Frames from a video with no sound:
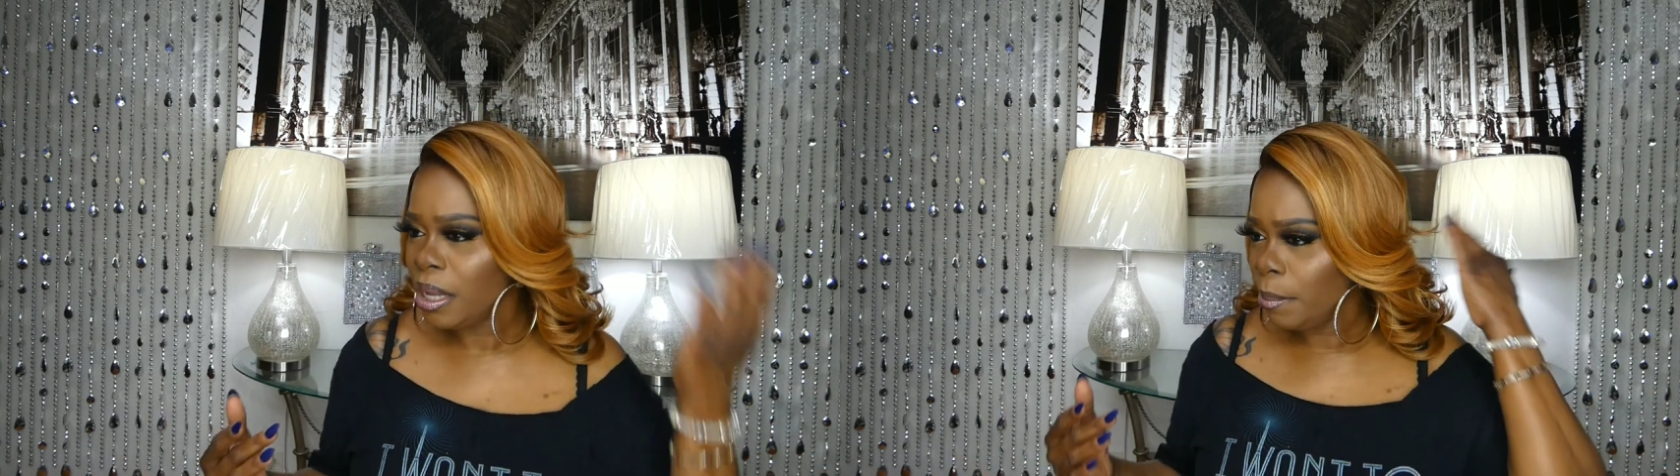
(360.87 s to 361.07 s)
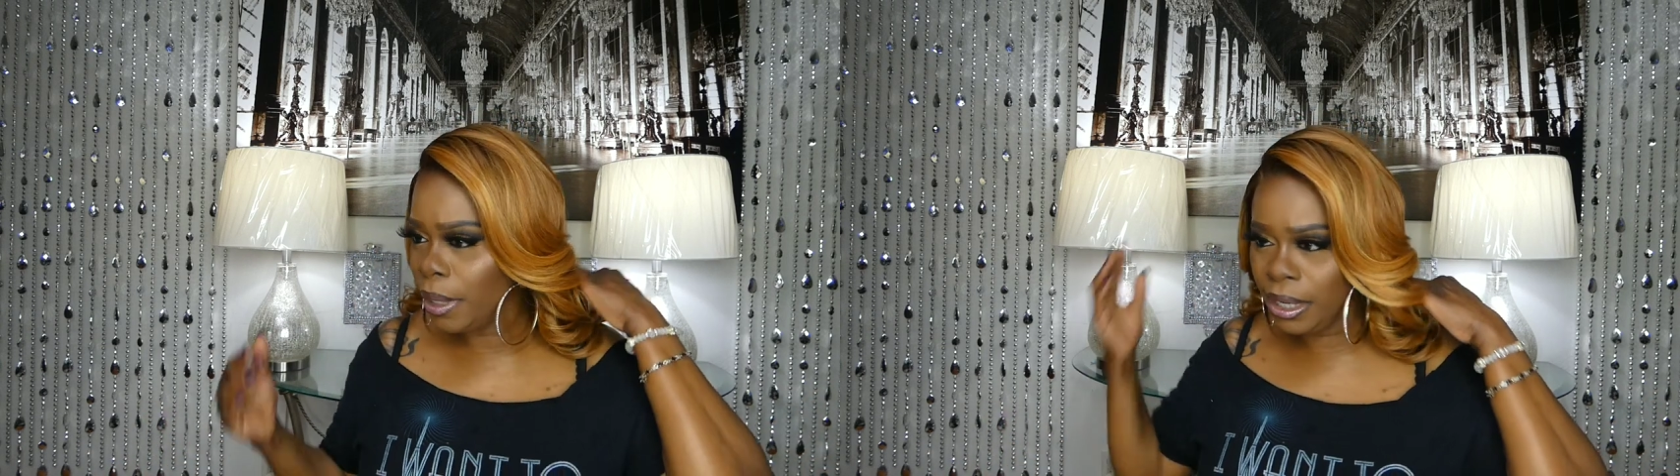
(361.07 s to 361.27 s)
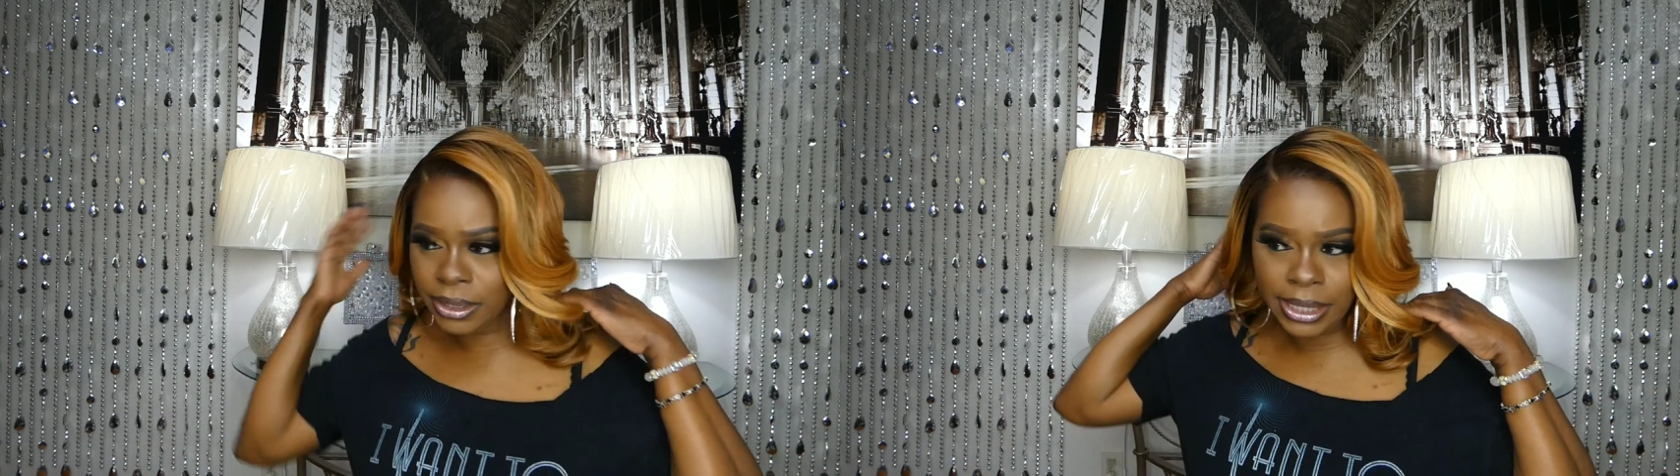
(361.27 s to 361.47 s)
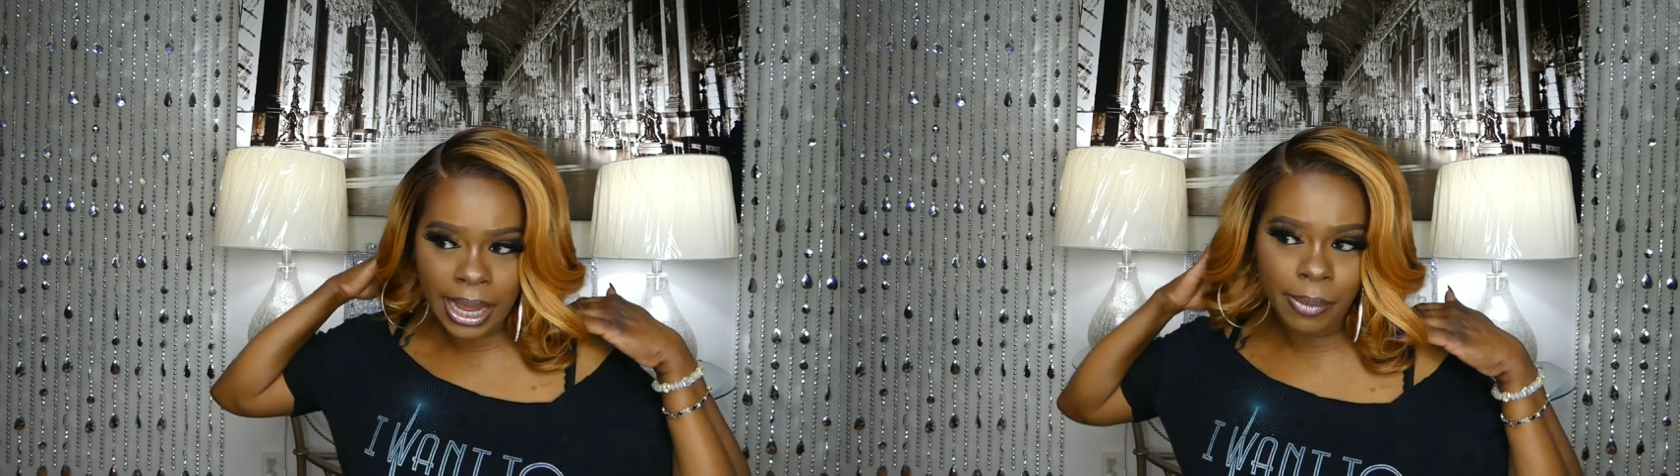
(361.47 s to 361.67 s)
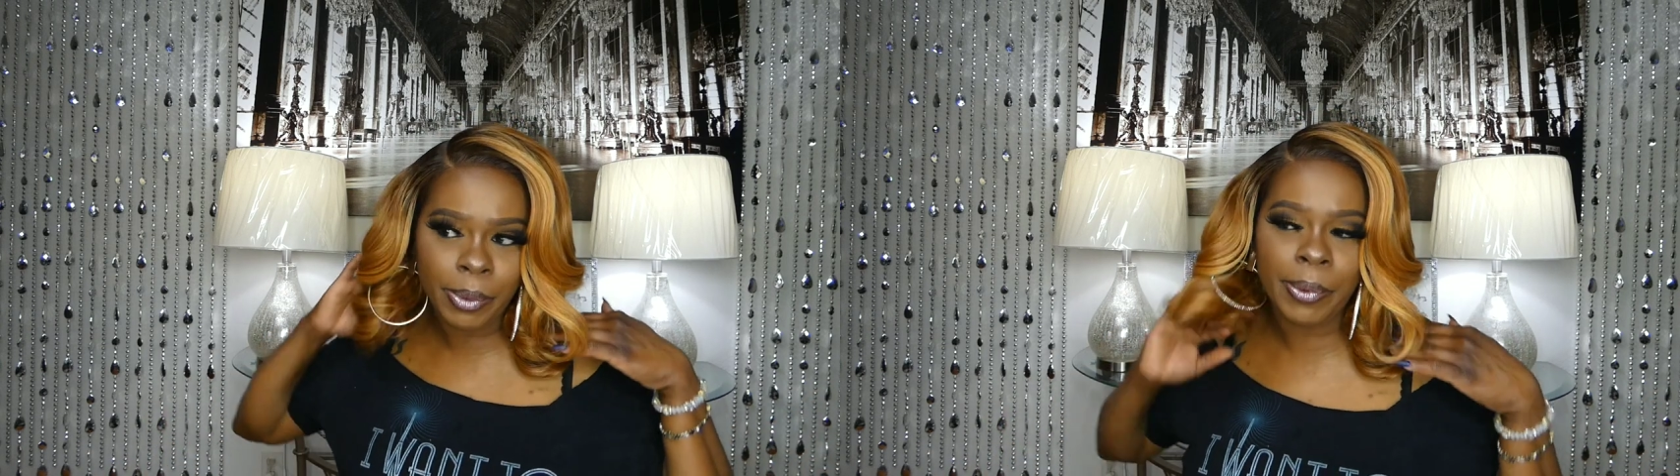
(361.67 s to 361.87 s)
But I'll say
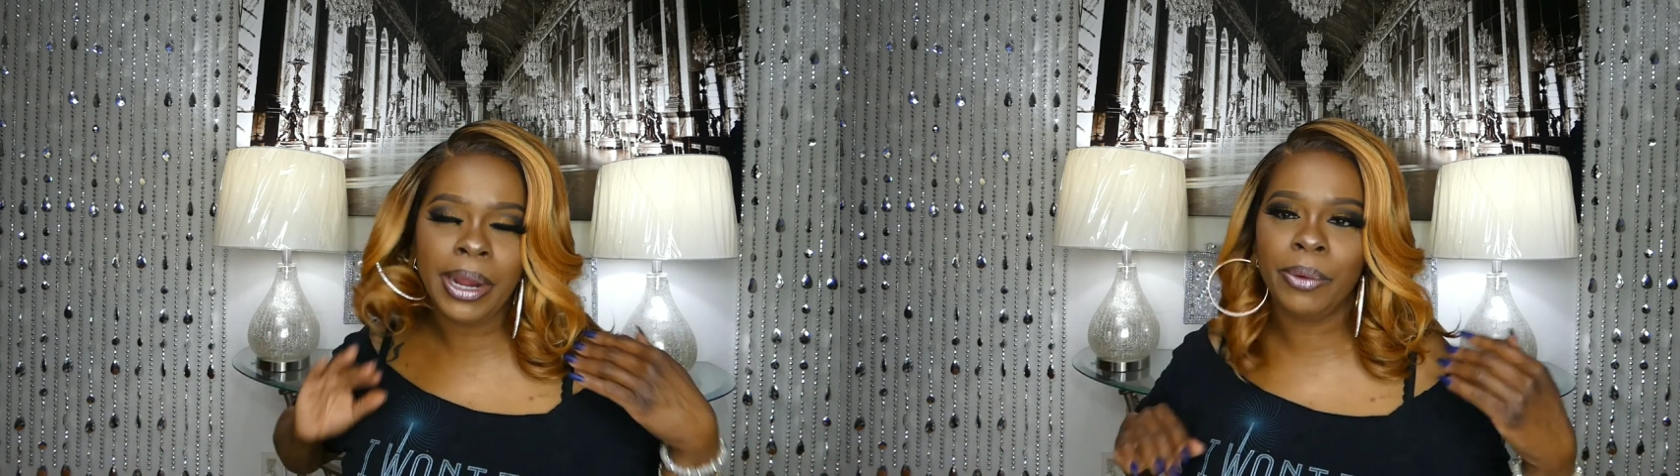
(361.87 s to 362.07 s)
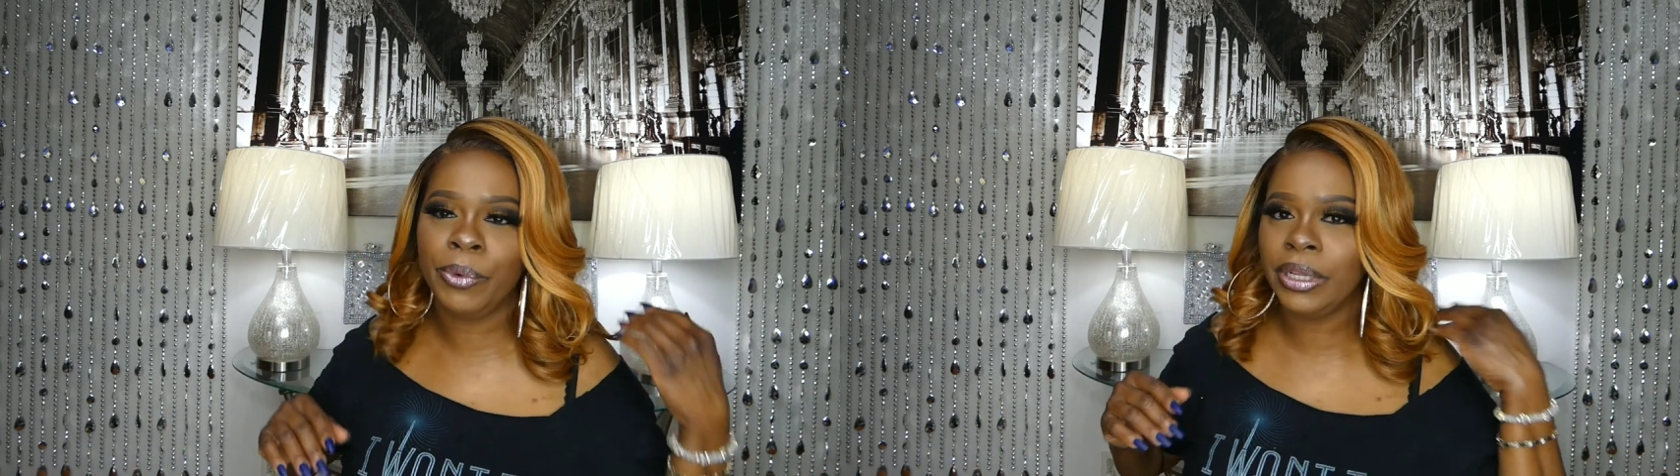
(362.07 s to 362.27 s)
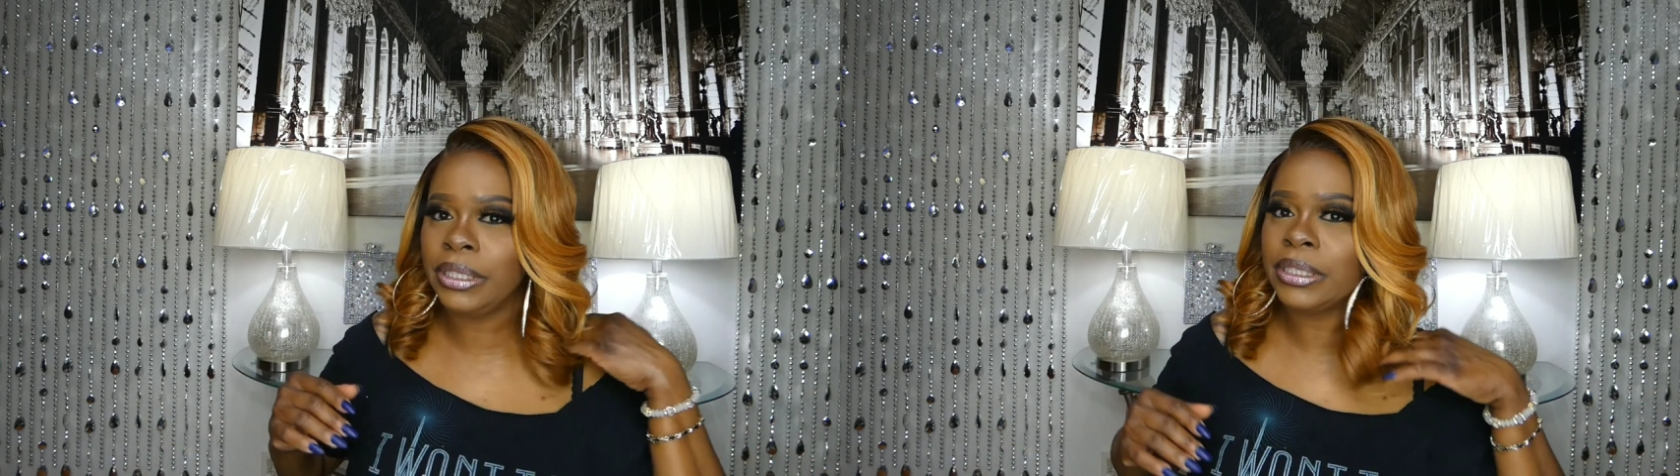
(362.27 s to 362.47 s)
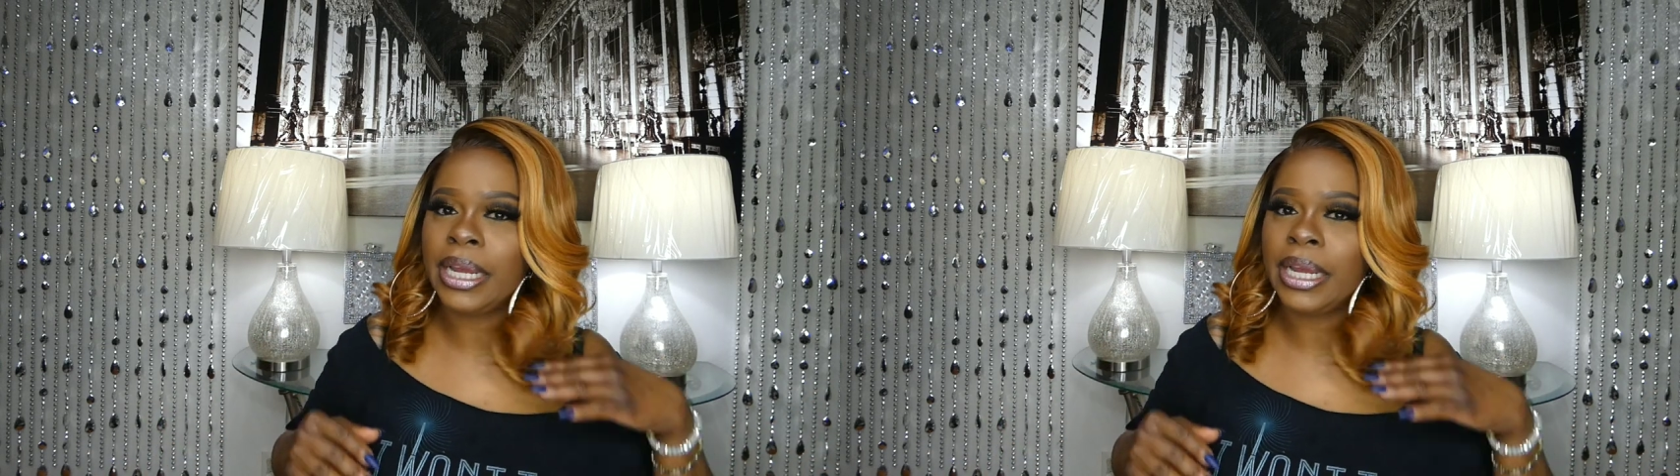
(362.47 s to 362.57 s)
I would probably wear this